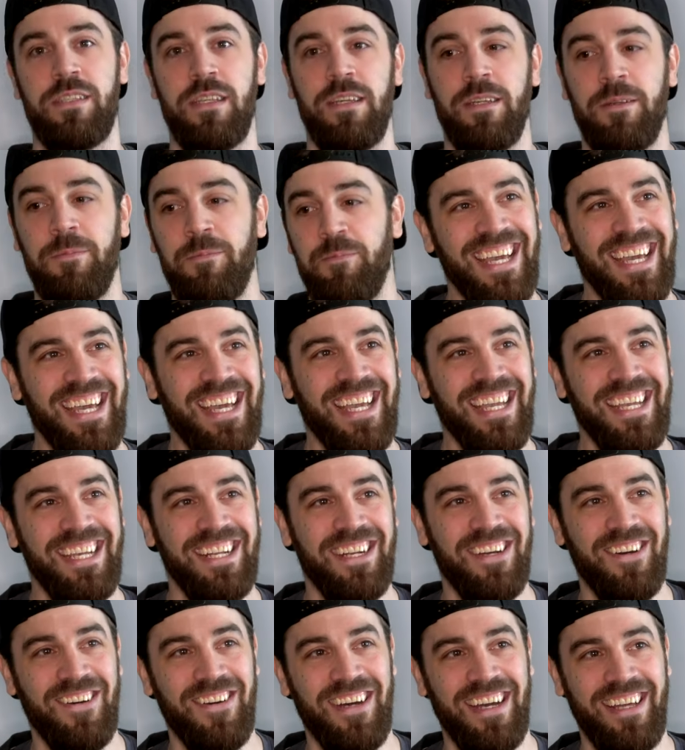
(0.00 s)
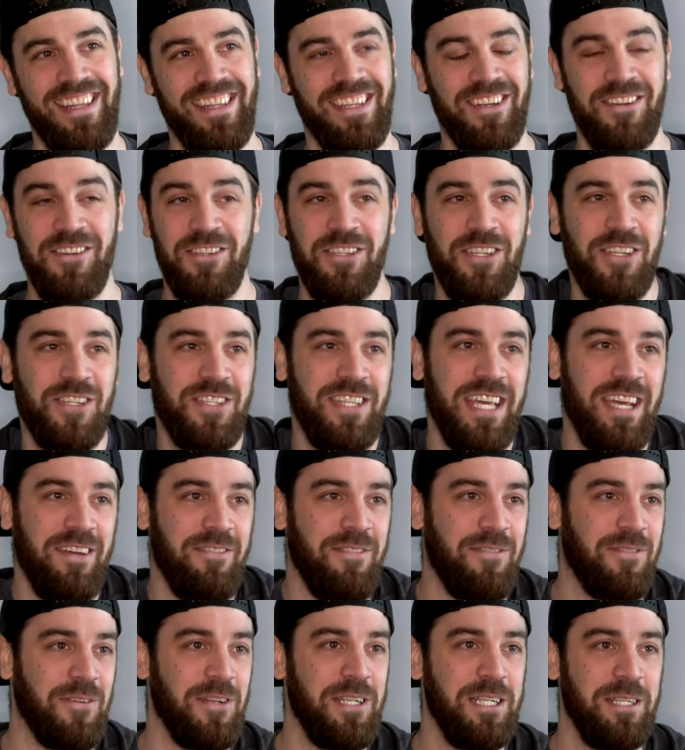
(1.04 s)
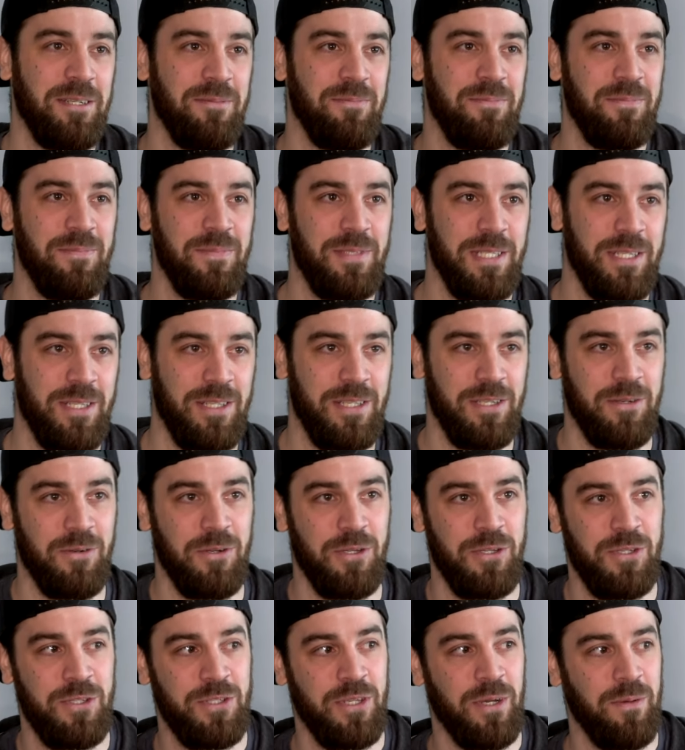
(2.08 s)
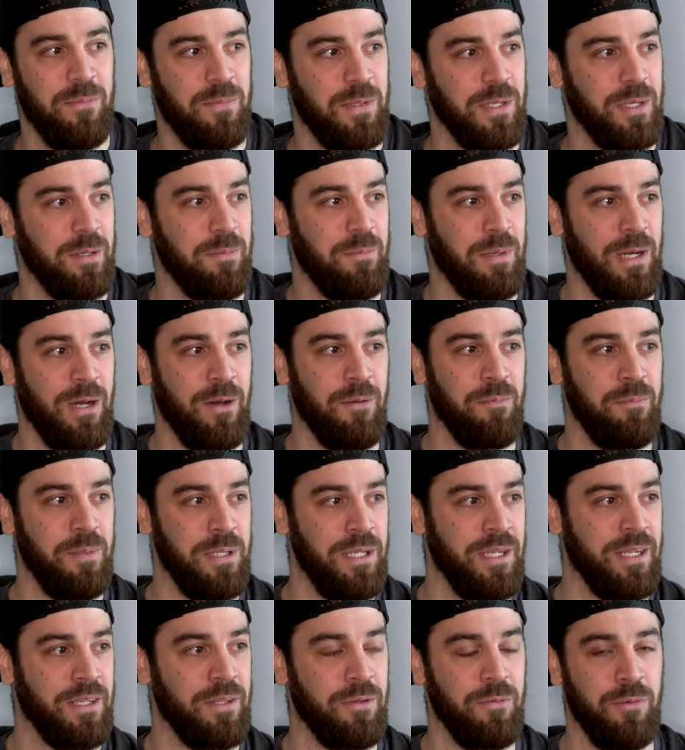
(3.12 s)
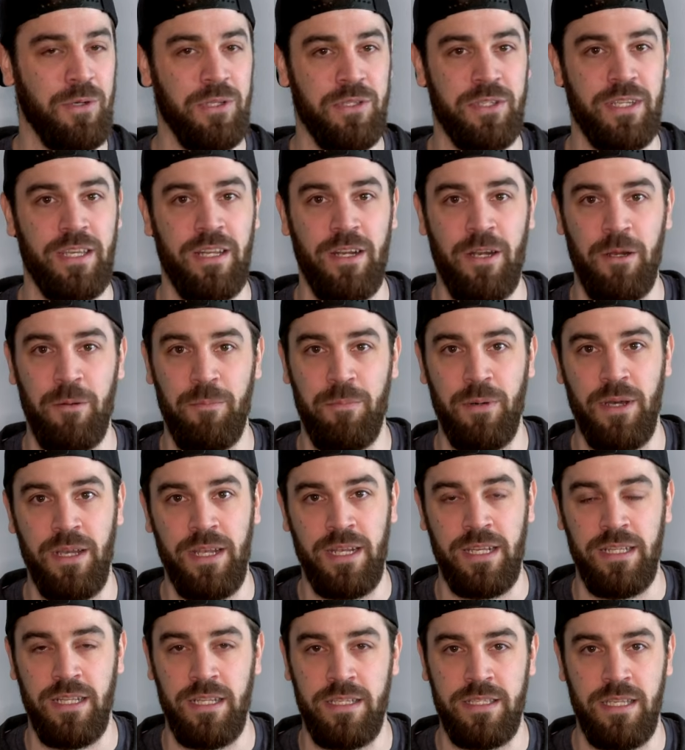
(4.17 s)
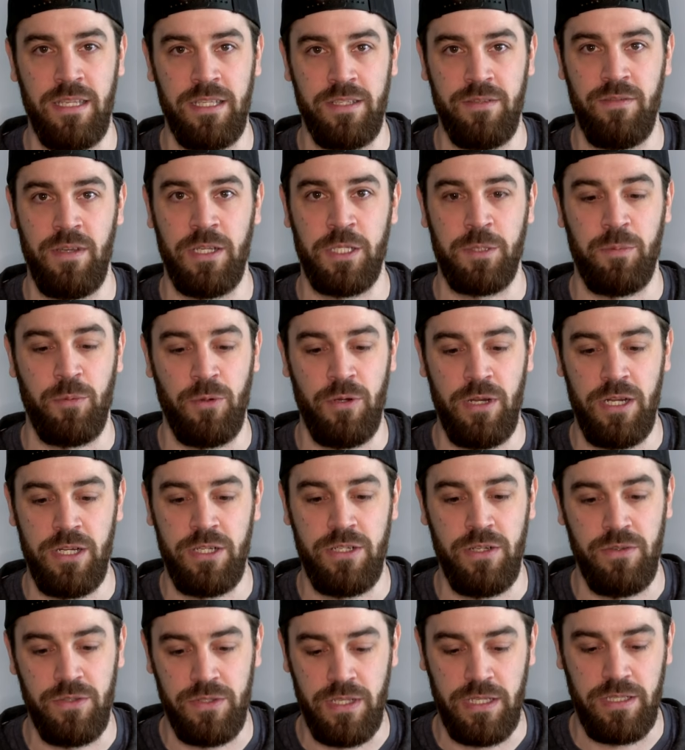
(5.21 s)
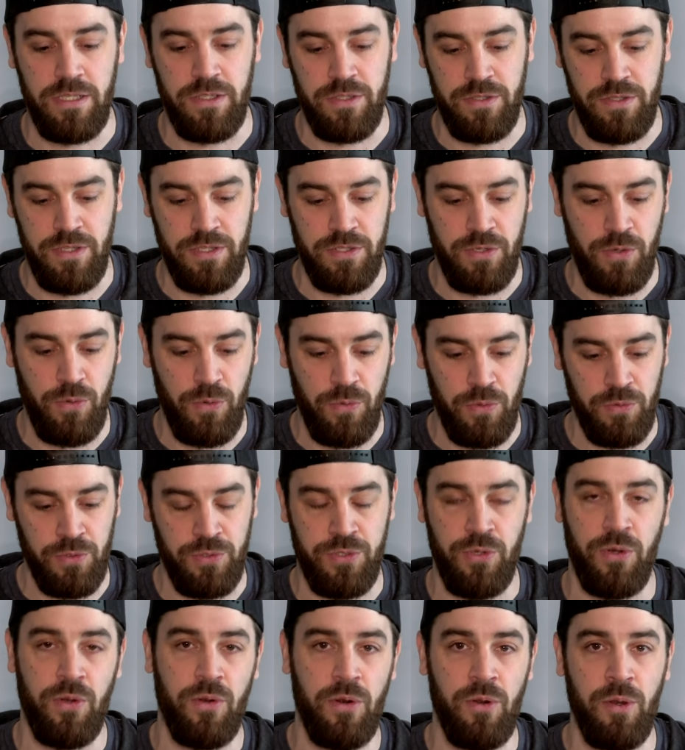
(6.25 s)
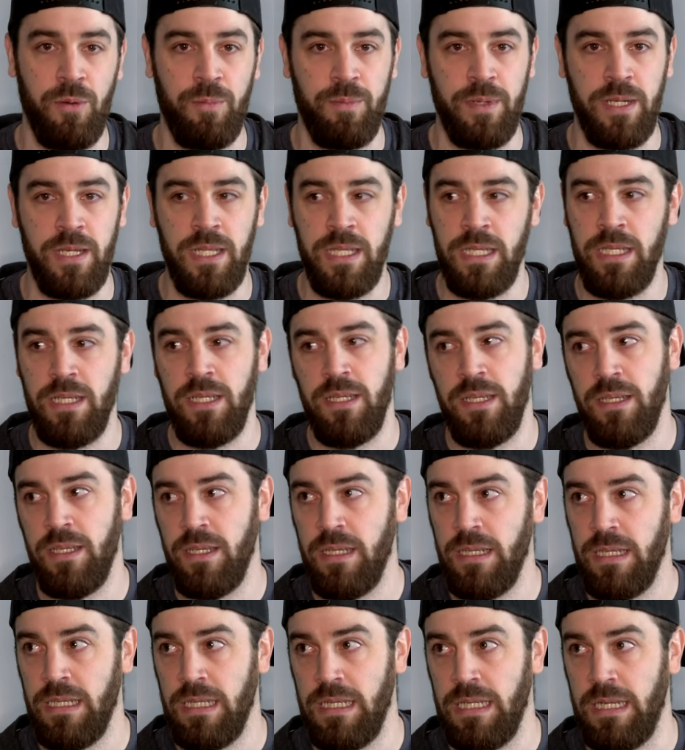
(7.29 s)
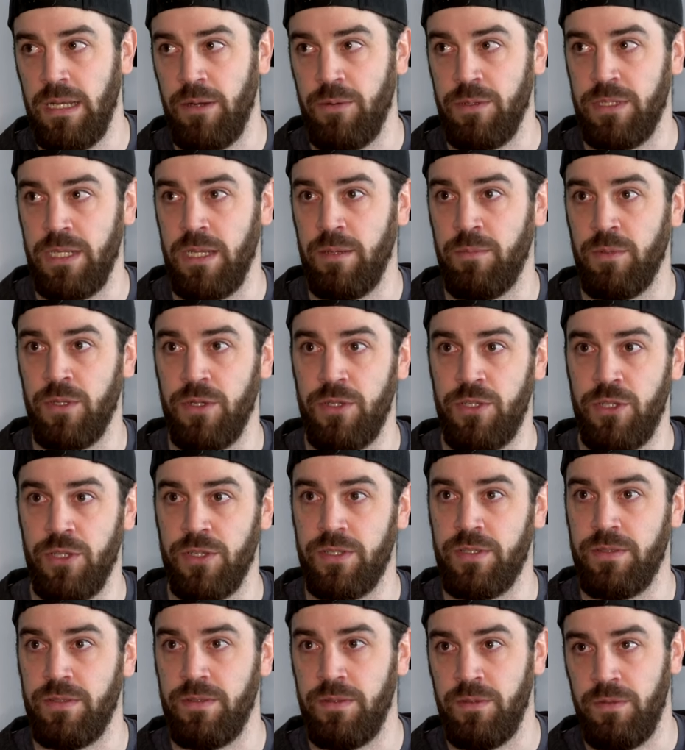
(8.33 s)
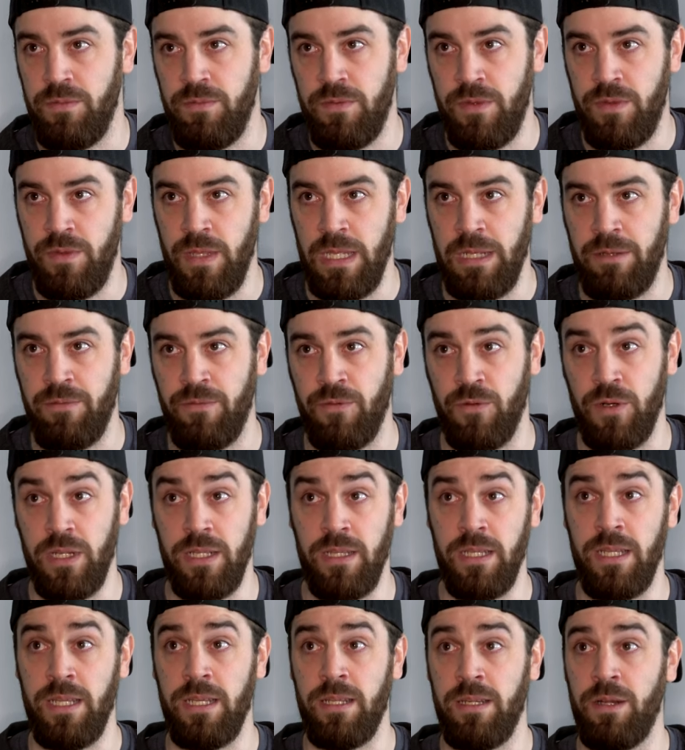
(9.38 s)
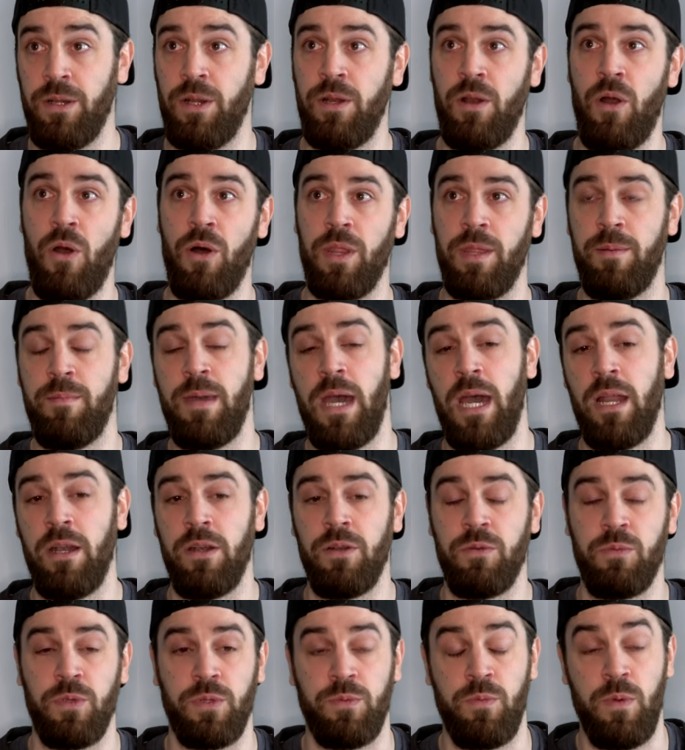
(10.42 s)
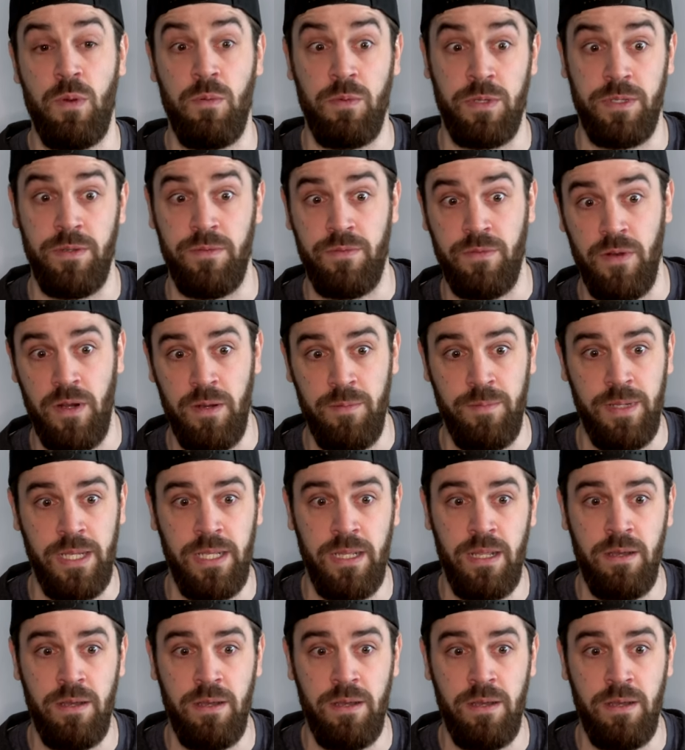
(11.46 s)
And you know, there was just that freedom. There was something about being in the woods again on a bike, and that sense of exploration. It was like this whole door opened, and I was able to just think freely, and all that mattered was what was in front of me.